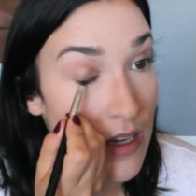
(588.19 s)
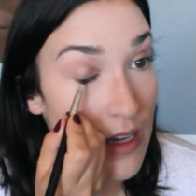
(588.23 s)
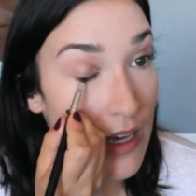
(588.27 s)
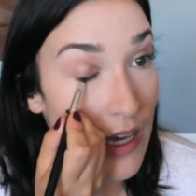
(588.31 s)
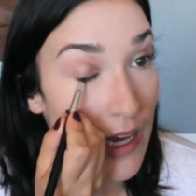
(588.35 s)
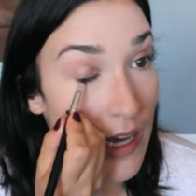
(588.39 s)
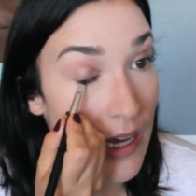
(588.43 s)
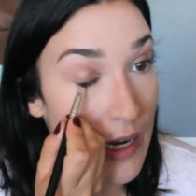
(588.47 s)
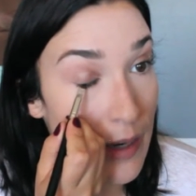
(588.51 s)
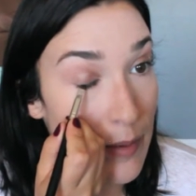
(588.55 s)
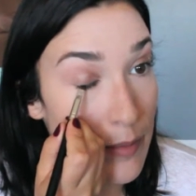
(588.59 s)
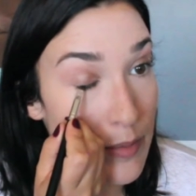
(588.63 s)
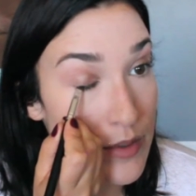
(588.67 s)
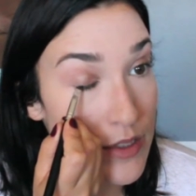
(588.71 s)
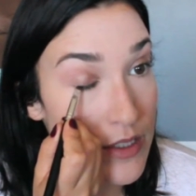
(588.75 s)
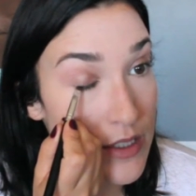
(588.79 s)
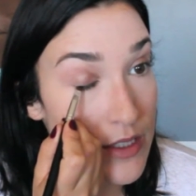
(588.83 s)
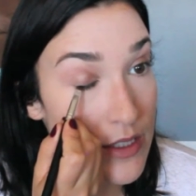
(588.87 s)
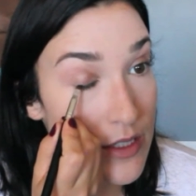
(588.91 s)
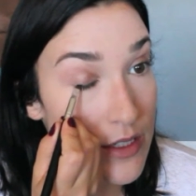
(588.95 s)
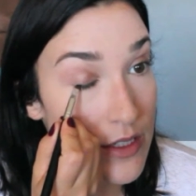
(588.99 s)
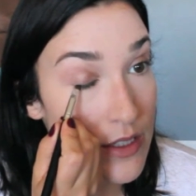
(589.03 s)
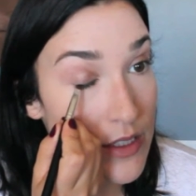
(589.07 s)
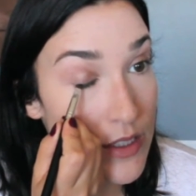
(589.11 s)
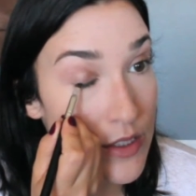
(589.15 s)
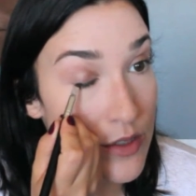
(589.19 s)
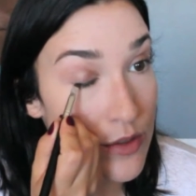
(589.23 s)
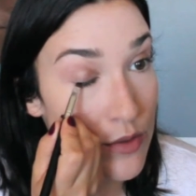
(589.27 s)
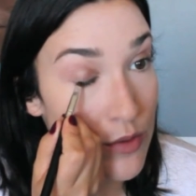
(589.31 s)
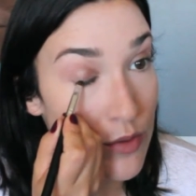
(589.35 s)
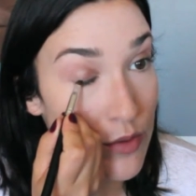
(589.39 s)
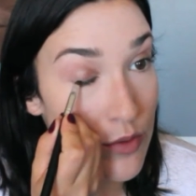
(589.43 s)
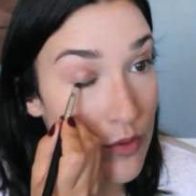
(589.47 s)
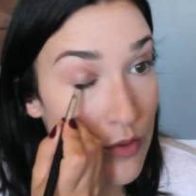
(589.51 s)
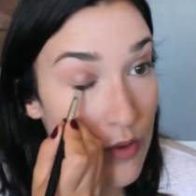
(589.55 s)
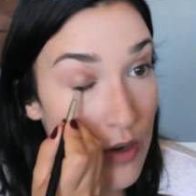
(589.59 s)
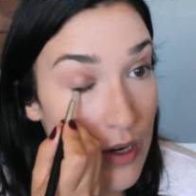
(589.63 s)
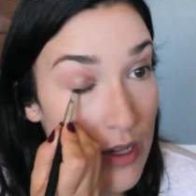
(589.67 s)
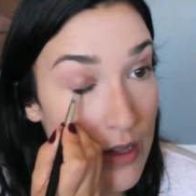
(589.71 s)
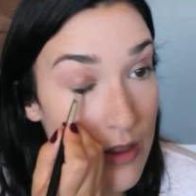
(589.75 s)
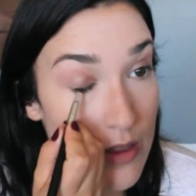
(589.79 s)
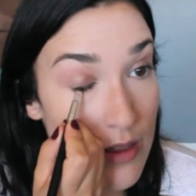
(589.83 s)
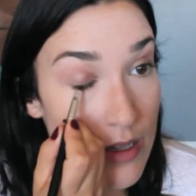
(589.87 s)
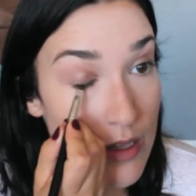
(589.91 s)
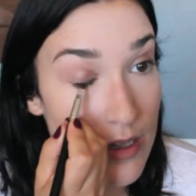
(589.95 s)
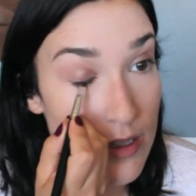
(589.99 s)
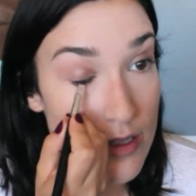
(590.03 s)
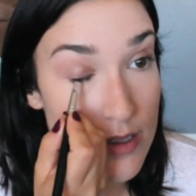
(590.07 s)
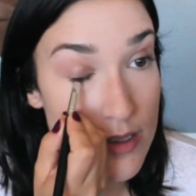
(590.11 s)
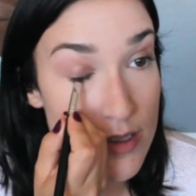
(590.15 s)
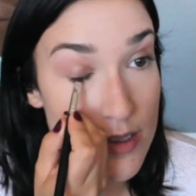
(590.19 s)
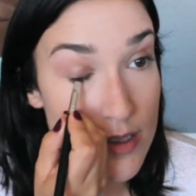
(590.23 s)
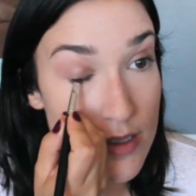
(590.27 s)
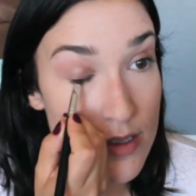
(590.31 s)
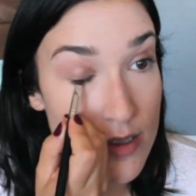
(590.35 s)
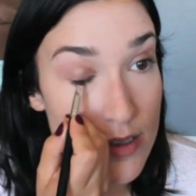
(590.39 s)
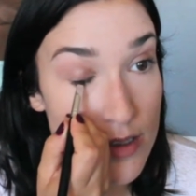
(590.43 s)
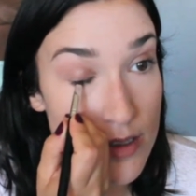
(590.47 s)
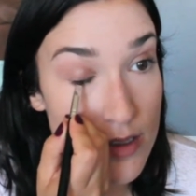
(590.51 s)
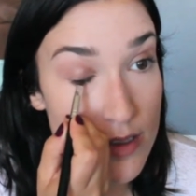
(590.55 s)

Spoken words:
And I'm just going to run this,